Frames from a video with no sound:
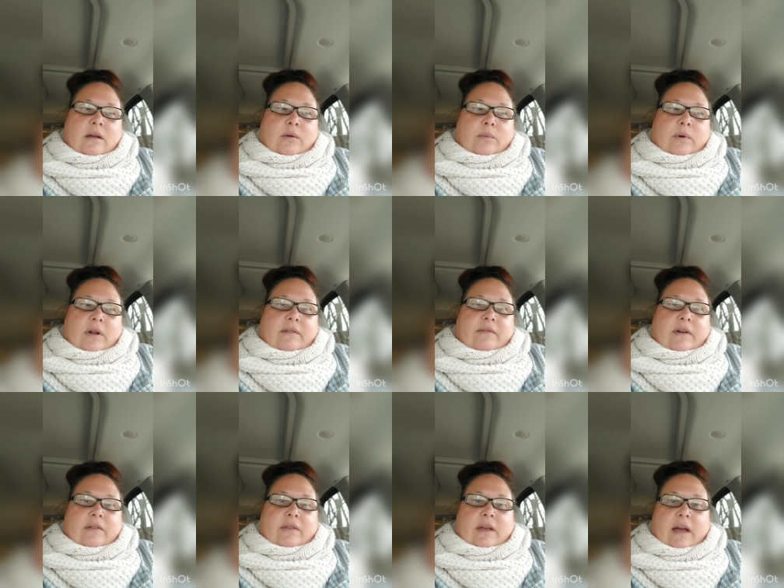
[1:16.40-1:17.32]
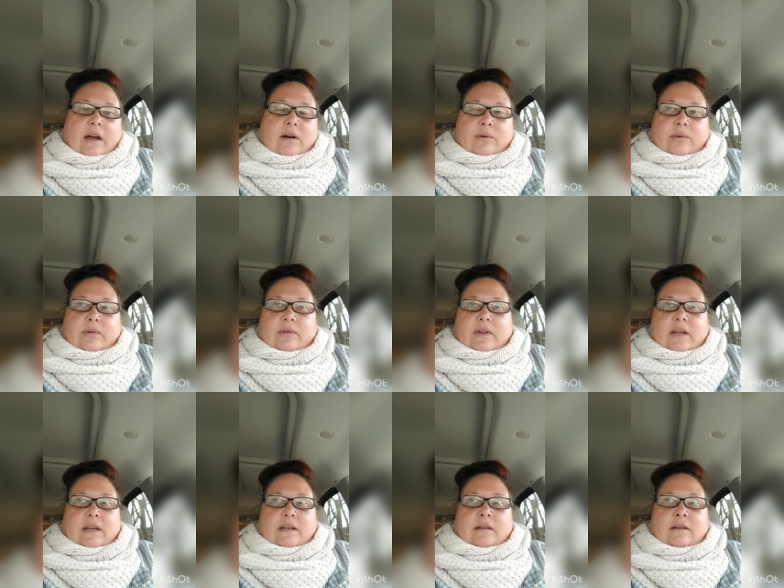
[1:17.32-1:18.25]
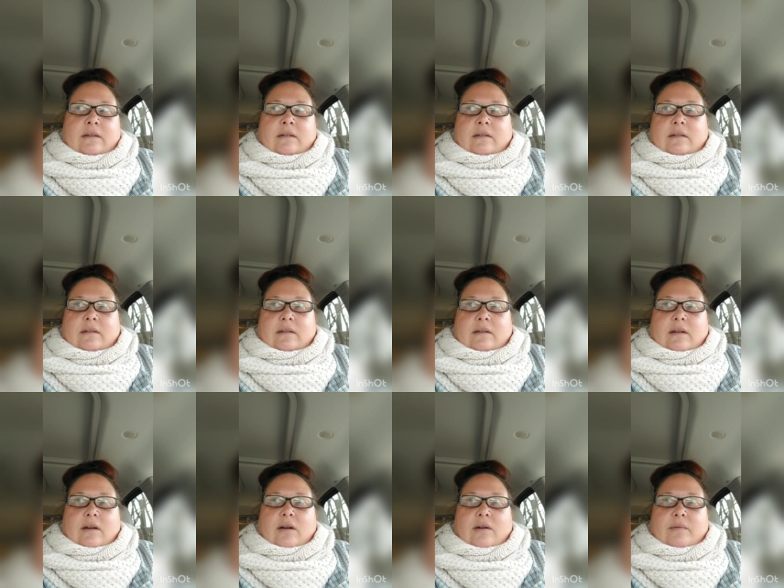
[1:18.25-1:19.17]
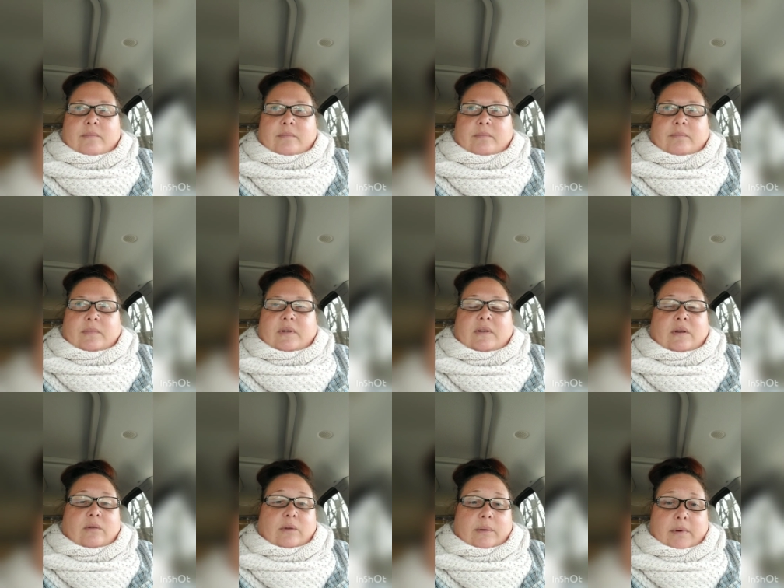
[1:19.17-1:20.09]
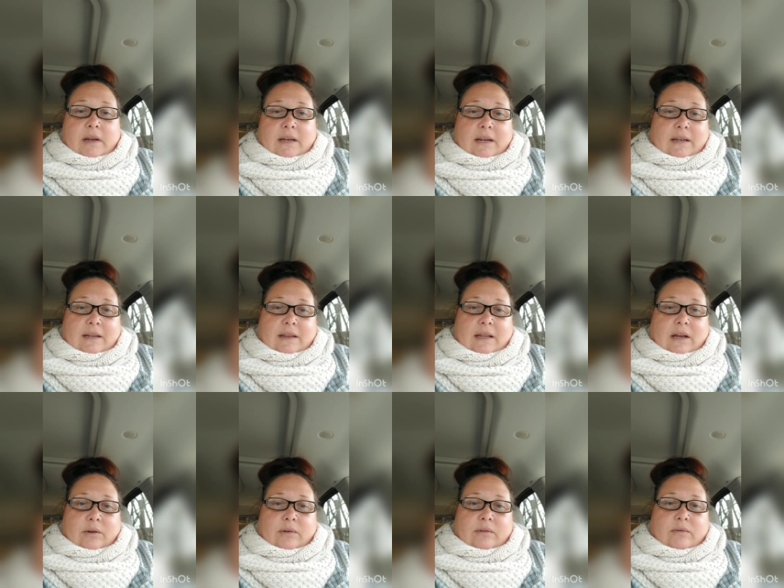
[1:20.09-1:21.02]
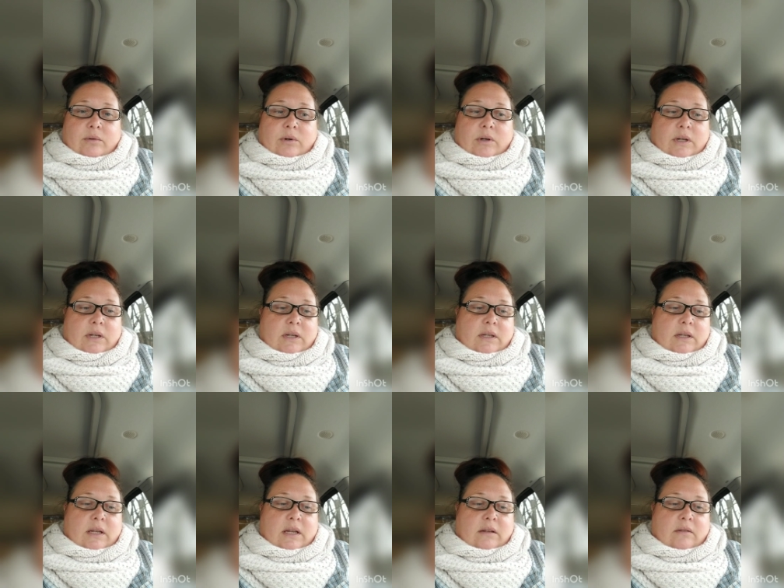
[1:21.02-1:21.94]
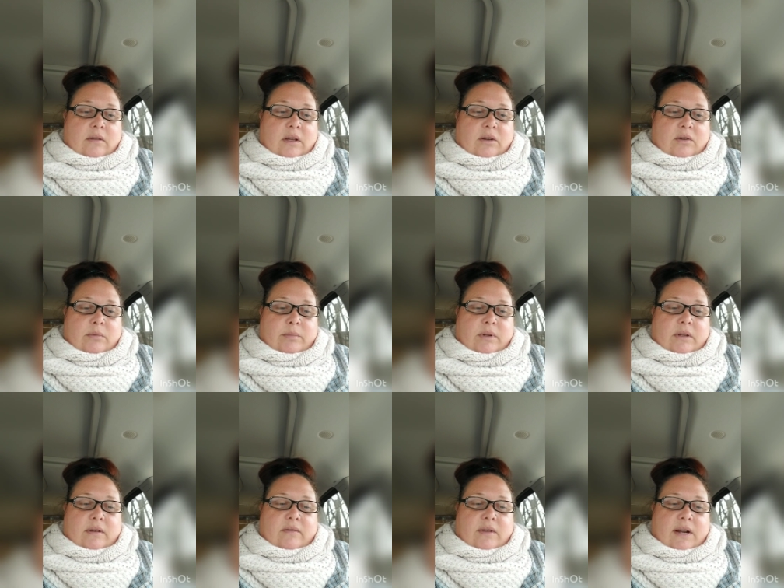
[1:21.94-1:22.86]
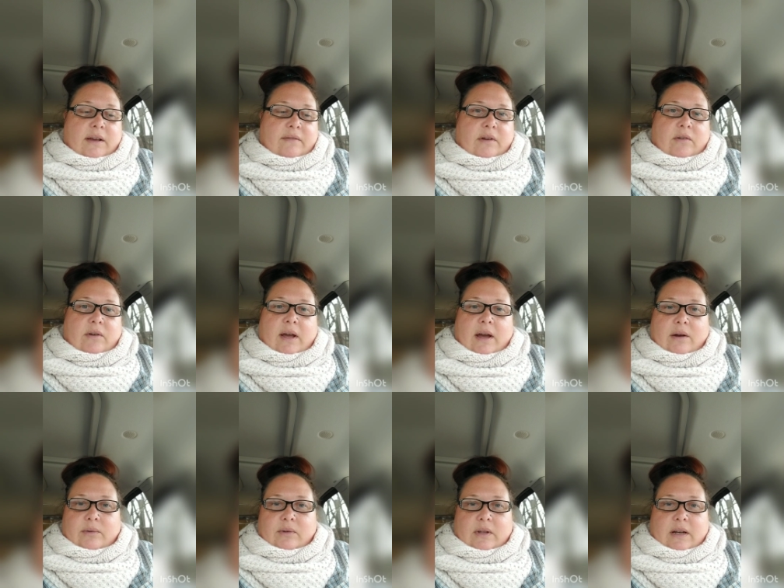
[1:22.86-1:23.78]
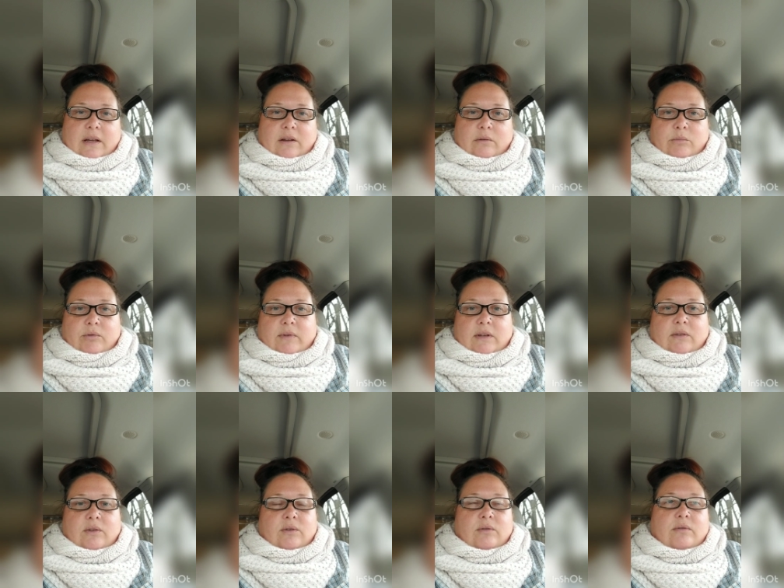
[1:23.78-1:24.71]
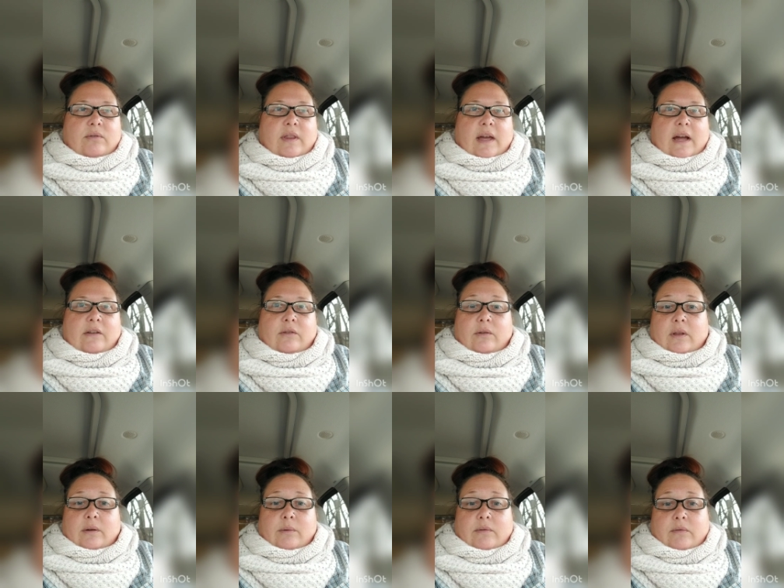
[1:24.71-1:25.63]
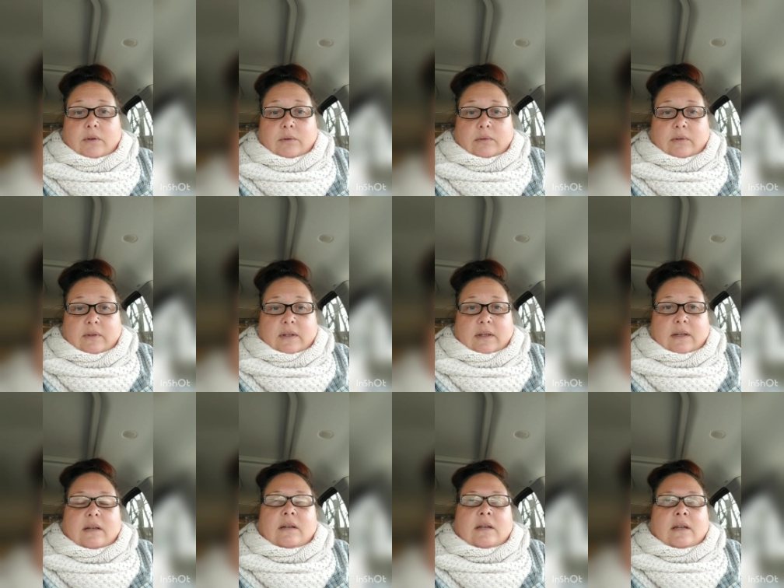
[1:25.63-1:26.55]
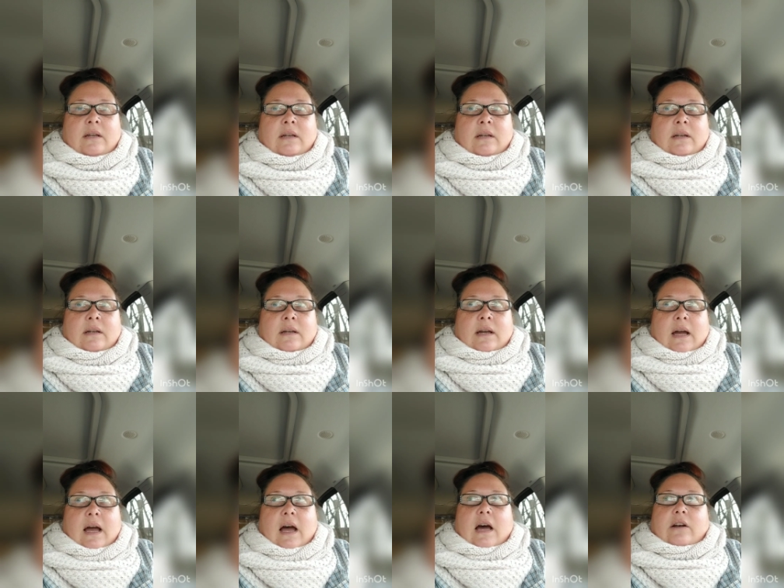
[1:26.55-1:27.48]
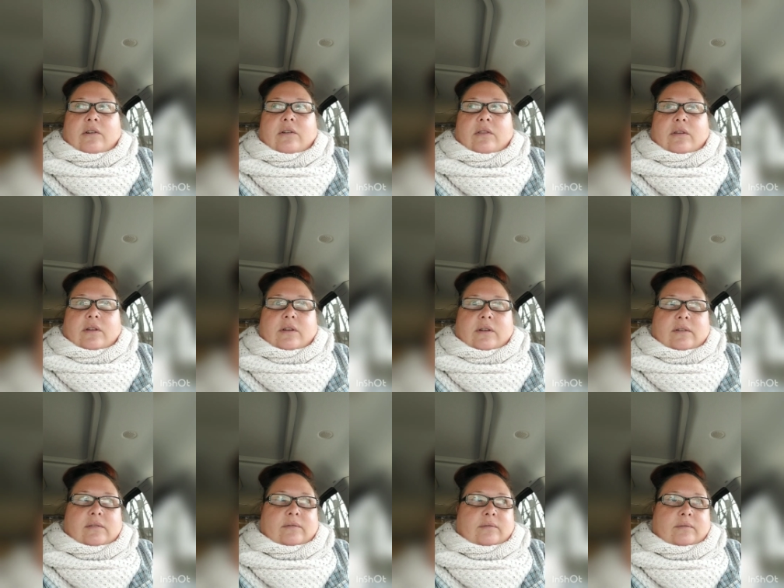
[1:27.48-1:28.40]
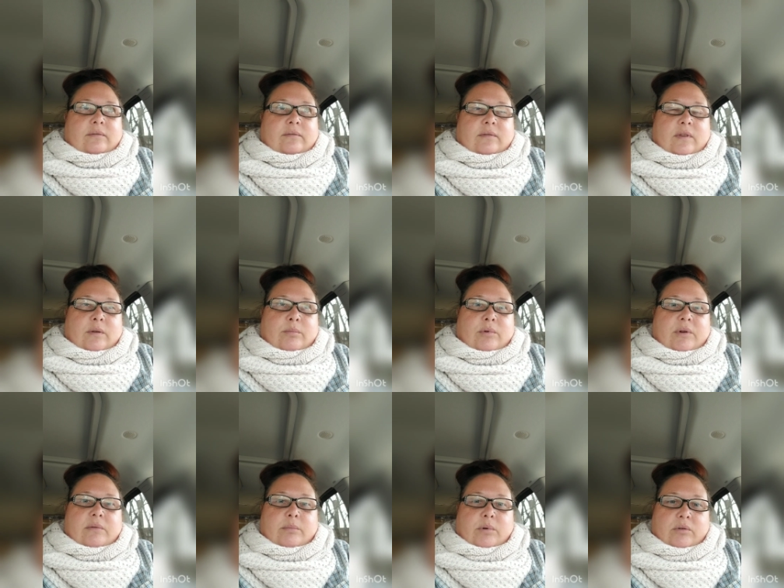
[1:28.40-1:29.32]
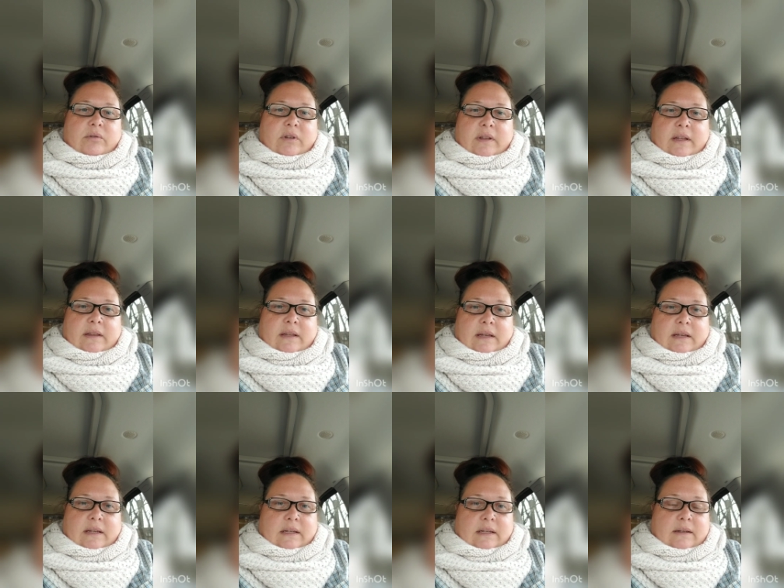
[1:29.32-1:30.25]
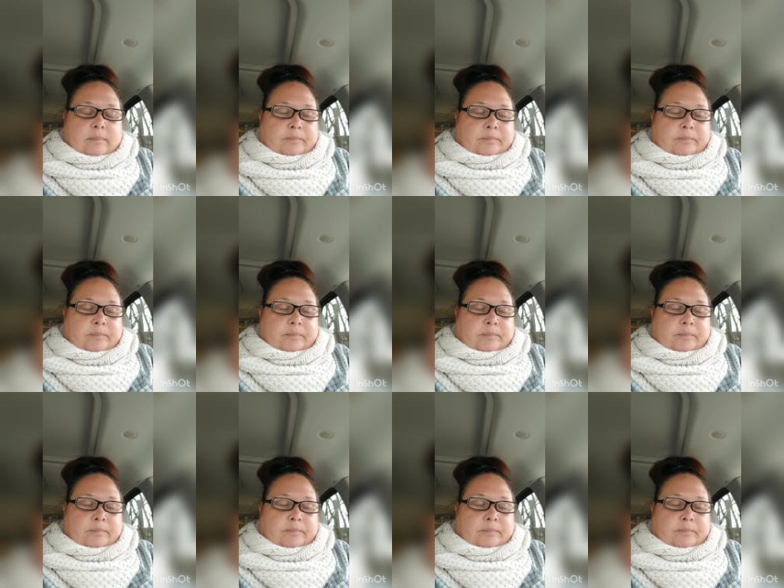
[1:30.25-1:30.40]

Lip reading: when I found the house, they didn't. Because I only paid $19,000 for it. They couldn't believe that I found a house that I could move into for that, so they refused to honor the pre-approval that they did.